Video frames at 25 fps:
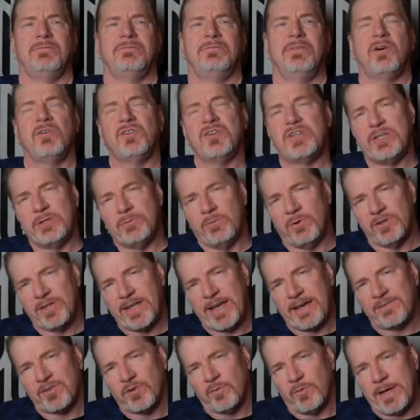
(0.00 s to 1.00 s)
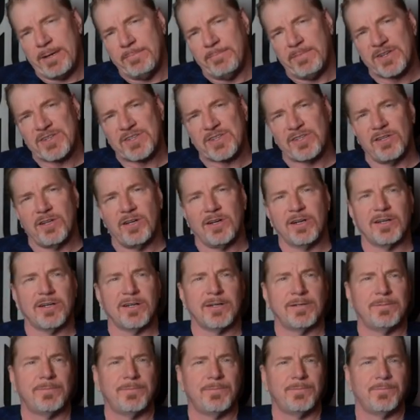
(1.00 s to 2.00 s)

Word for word: Folks, you won't have to wait much longer.